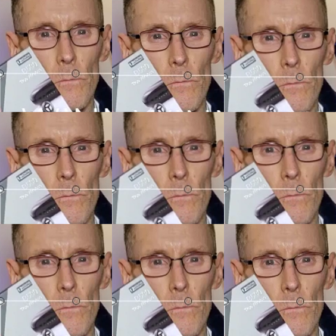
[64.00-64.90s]

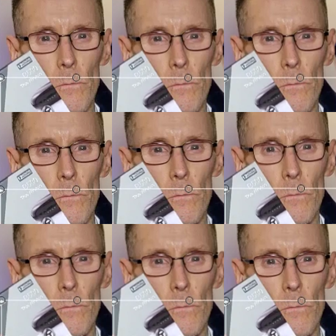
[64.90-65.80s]

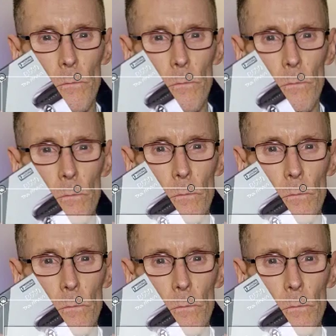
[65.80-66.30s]
Nobody speaks.